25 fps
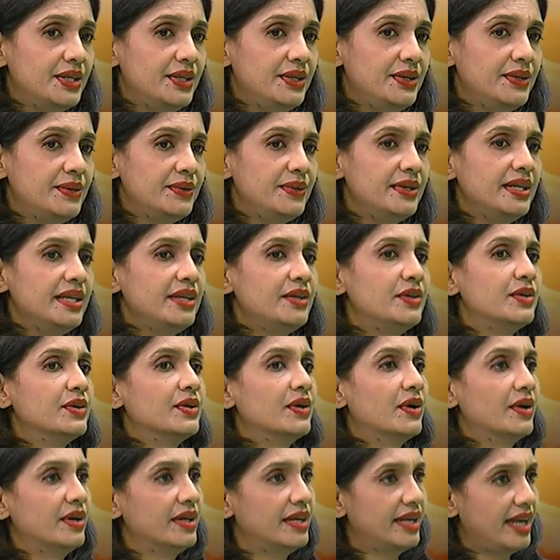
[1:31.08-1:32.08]
you need
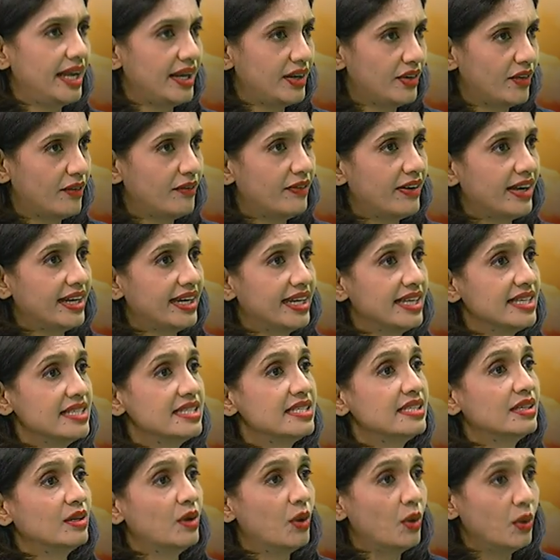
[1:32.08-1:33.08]
to contact your
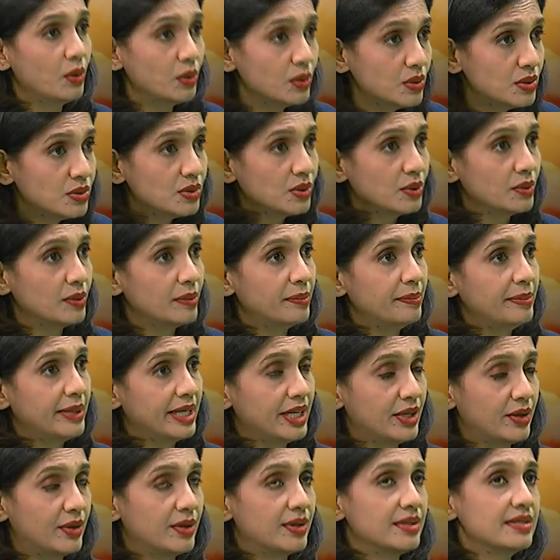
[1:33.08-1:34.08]
financier also,
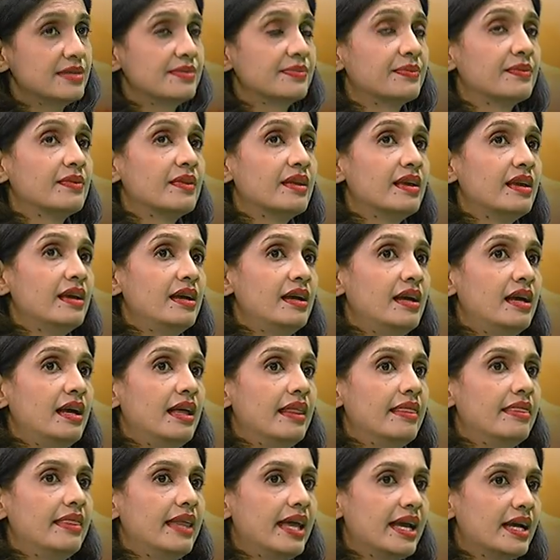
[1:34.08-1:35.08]
because
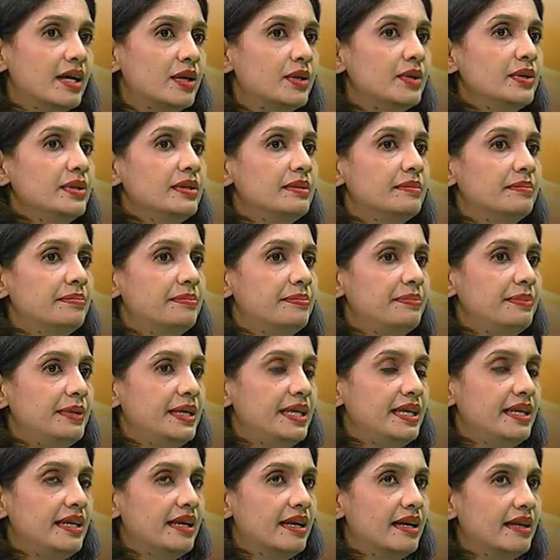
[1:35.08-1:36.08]
there could
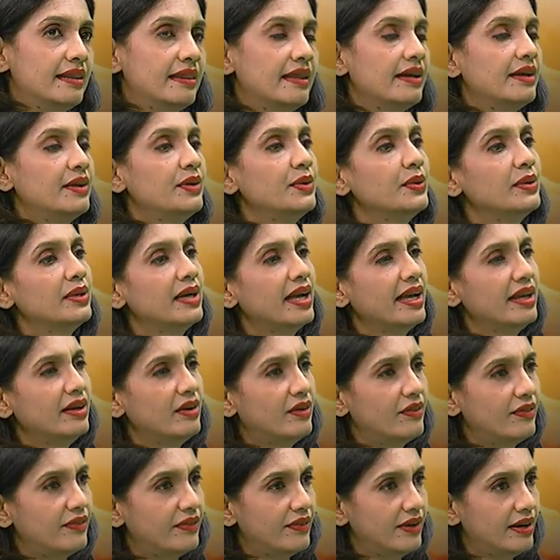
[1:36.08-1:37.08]
be there are two
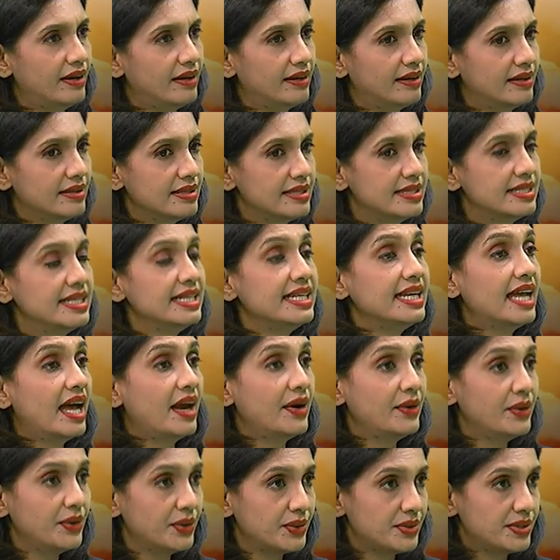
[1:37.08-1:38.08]
kind of
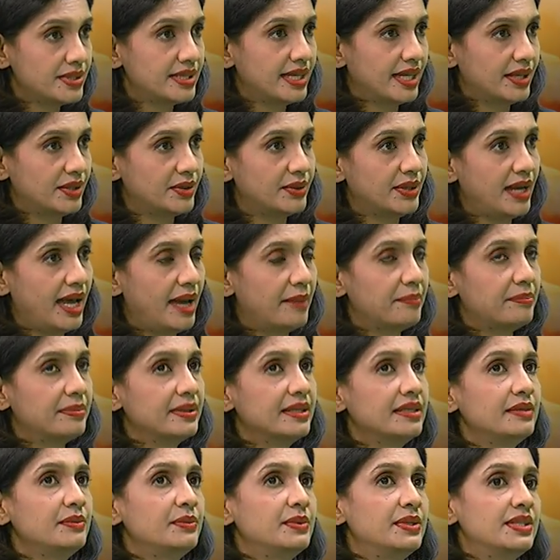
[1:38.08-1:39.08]
scenarios that could
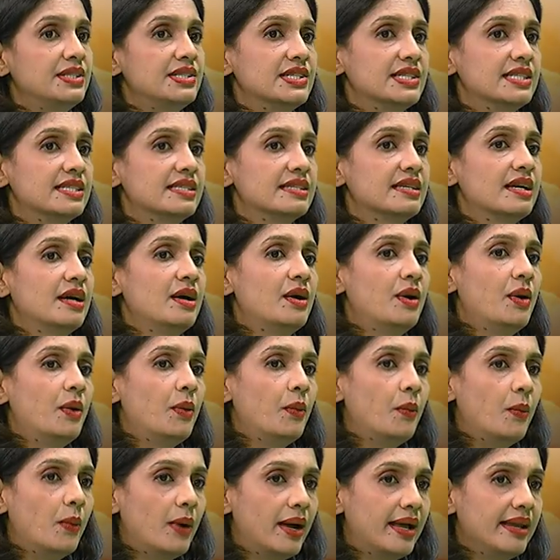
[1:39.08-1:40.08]
happen, which is,
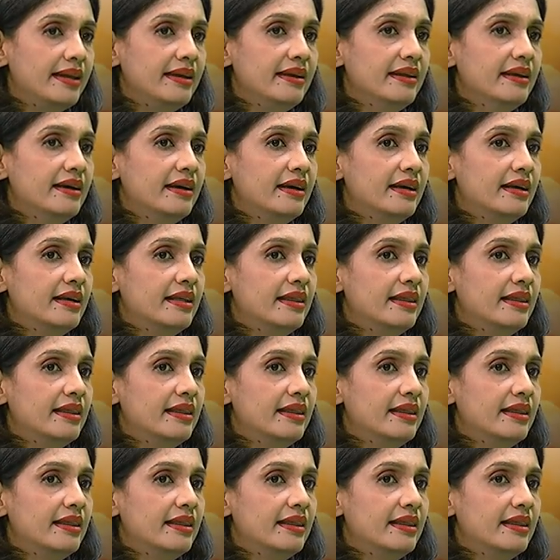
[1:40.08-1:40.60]
one,